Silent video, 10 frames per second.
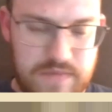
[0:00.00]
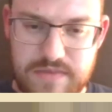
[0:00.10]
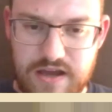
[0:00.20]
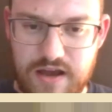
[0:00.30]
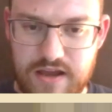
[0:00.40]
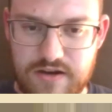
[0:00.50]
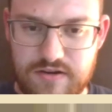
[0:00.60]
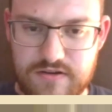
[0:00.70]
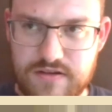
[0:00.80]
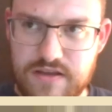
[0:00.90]
maybe a
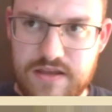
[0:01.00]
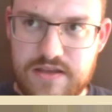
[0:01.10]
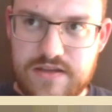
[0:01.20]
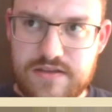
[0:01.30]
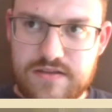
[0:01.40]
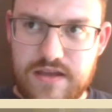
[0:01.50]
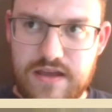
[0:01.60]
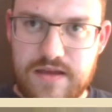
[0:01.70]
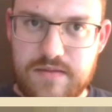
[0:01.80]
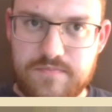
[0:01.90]
higher
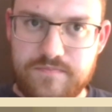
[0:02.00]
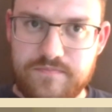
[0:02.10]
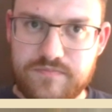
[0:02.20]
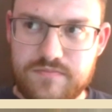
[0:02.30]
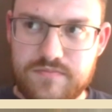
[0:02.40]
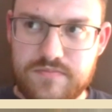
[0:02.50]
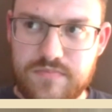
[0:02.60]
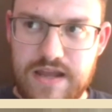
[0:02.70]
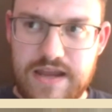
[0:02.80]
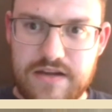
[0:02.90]
plane
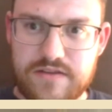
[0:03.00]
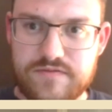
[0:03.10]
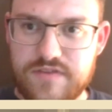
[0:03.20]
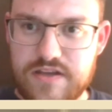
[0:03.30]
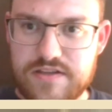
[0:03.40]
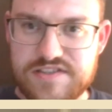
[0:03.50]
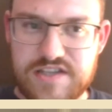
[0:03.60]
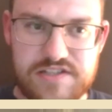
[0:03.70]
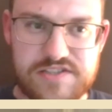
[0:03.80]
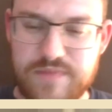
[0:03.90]
of
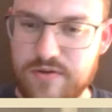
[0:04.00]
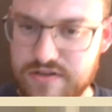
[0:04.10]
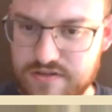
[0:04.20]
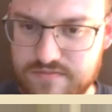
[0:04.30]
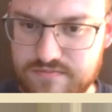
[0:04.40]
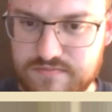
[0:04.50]
say spirit?